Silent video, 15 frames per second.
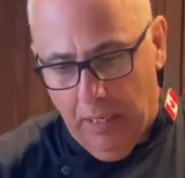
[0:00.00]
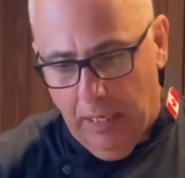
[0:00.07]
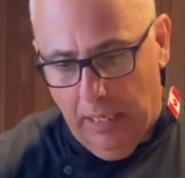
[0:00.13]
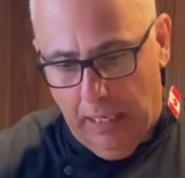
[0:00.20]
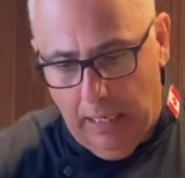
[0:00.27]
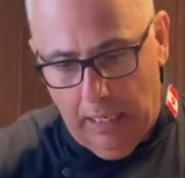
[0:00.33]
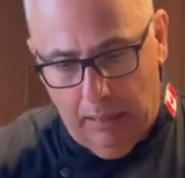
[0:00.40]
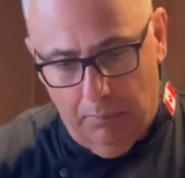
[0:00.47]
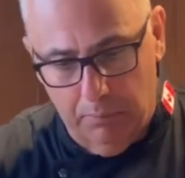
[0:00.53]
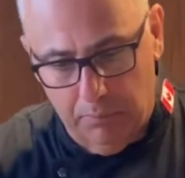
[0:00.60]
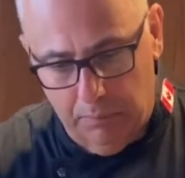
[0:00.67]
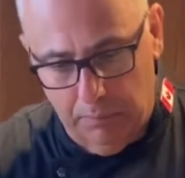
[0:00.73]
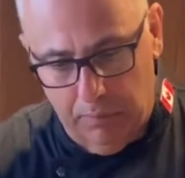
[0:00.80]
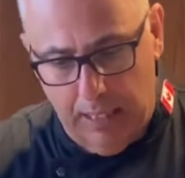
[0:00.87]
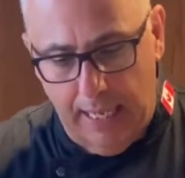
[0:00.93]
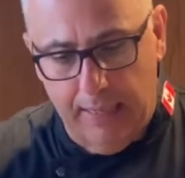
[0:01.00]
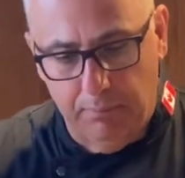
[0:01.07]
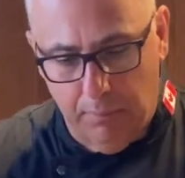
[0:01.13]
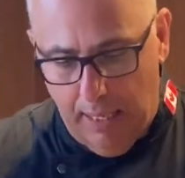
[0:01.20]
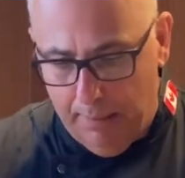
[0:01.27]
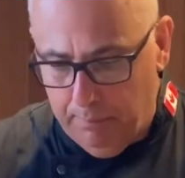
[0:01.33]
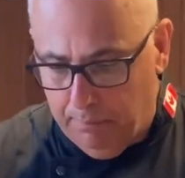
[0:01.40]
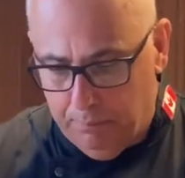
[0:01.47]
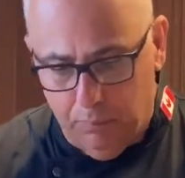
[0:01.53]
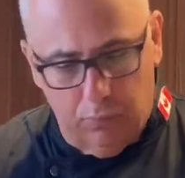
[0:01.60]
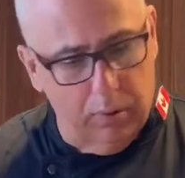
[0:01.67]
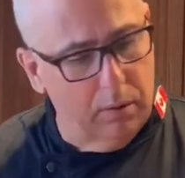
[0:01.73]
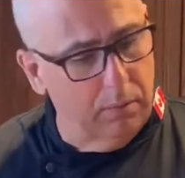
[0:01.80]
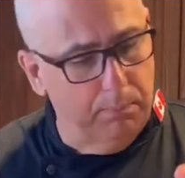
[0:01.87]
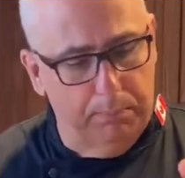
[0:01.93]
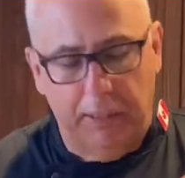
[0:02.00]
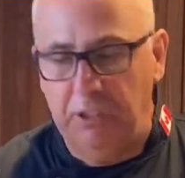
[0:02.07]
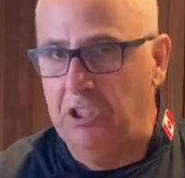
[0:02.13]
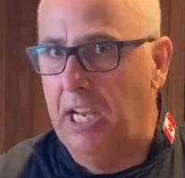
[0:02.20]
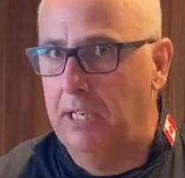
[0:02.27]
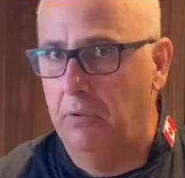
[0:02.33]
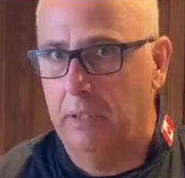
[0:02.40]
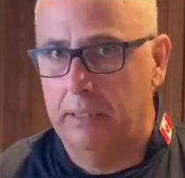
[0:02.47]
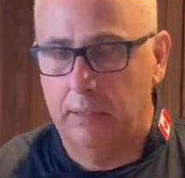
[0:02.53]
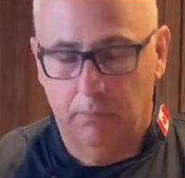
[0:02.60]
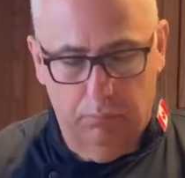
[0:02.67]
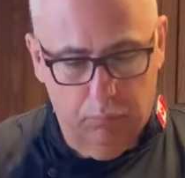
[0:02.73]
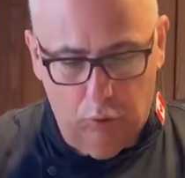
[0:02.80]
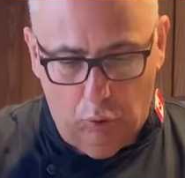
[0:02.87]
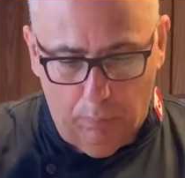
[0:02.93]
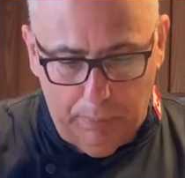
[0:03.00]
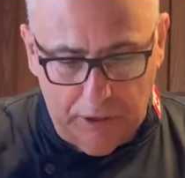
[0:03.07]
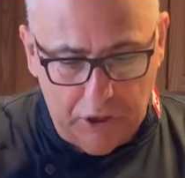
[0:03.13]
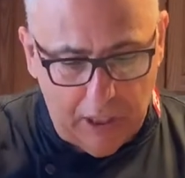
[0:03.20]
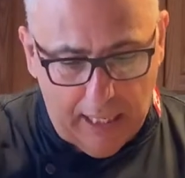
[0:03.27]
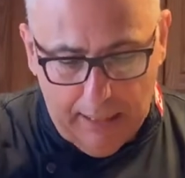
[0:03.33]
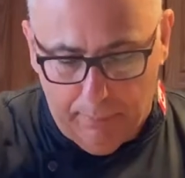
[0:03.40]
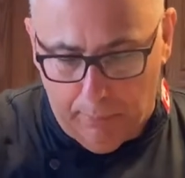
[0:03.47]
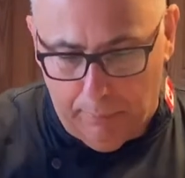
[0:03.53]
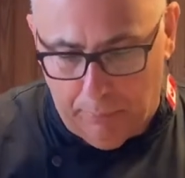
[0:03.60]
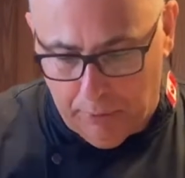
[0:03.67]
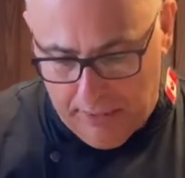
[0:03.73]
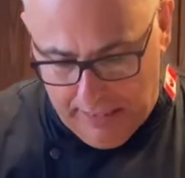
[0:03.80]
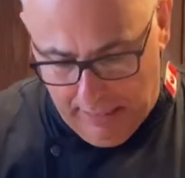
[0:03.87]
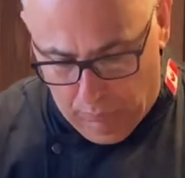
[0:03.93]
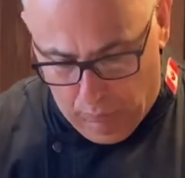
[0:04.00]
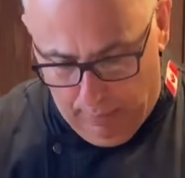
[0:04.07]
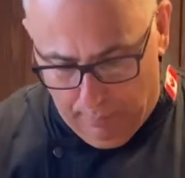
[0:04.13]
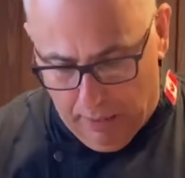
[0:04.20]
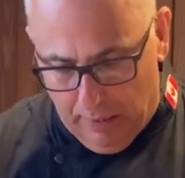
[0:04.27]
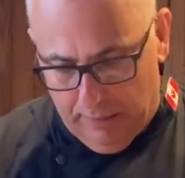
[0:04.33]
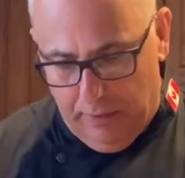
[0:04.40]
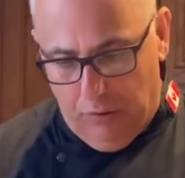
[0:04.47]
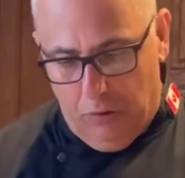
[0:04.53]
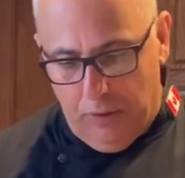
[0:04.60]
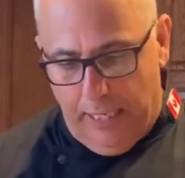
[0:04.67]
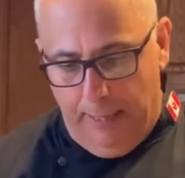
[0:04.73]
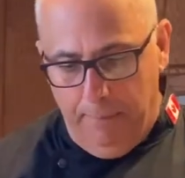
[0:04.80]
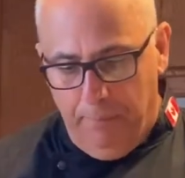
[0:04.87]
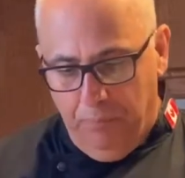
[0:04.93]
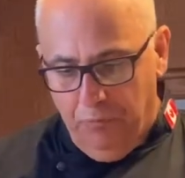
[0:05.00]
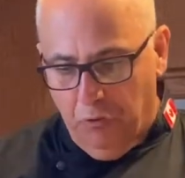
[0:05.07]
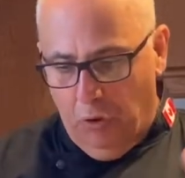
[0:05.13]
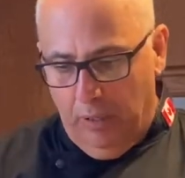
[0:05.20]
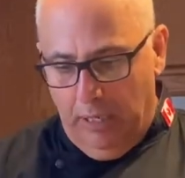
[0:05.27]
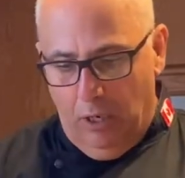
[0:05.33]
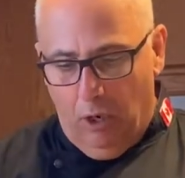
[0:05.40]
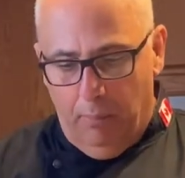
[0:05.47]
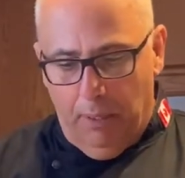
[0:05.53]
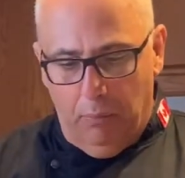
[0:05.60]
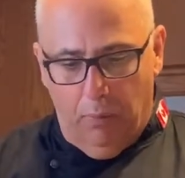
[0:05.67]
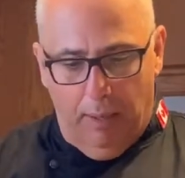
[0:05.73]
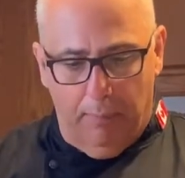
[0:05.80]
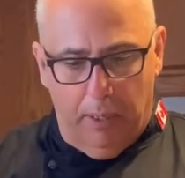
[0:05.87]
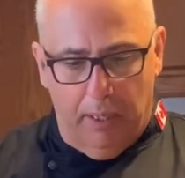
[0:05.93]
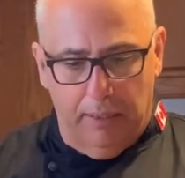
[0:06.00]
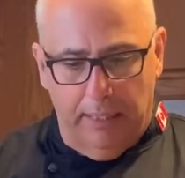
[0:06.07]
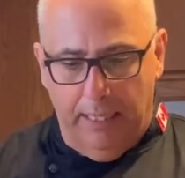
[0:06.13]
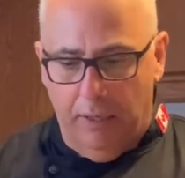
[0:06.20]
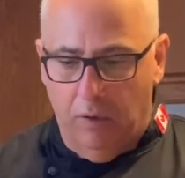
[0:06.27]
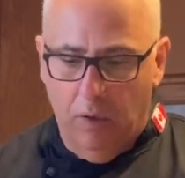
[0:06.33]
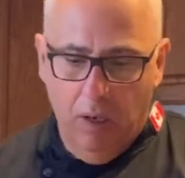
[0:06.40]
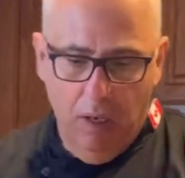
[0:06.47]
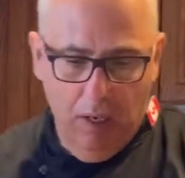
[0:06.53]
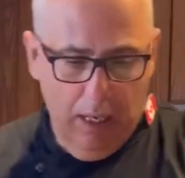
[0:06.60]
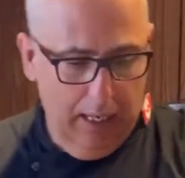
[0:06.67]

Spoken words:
And be generous. Don't be shy about putting that rub on there, okay? So I got all my rub on there.